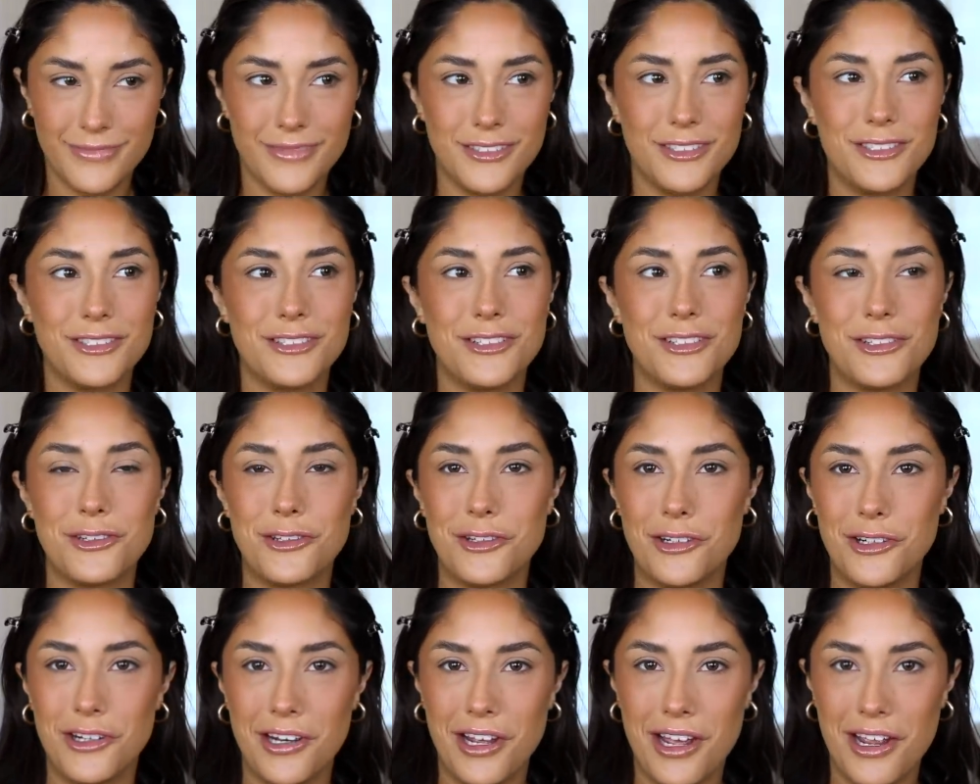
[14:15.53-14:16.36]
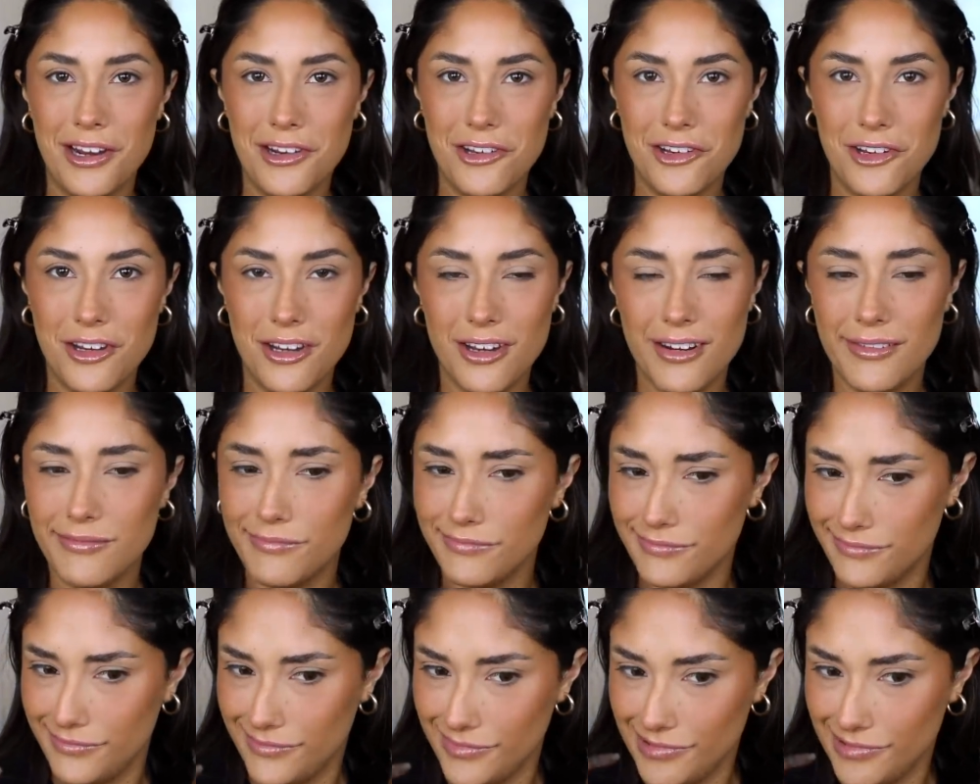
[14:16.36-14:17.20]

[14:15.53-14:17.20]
little dessert action.